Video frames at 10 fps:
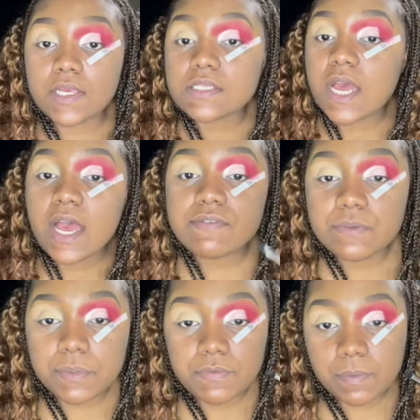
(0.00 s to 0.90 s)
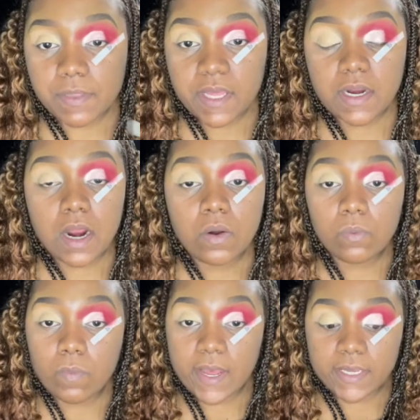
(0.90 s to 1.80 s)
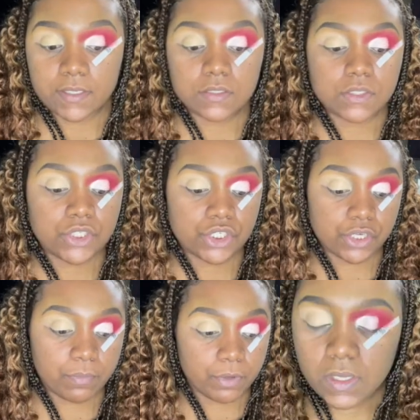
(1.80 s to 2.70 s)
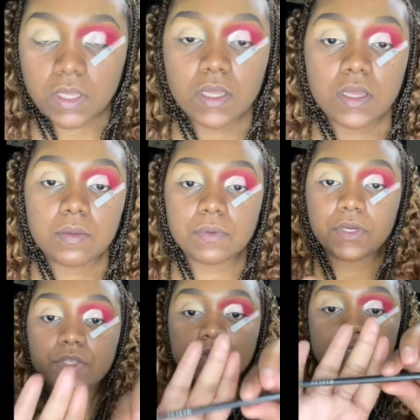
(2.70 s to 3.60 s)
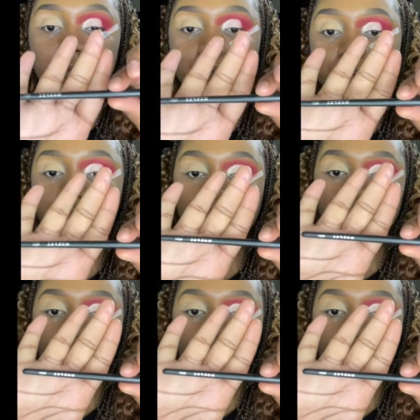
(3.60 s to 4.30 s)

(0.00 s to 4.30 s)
so after we've applied our white shimmer, I'm going to use the Morphe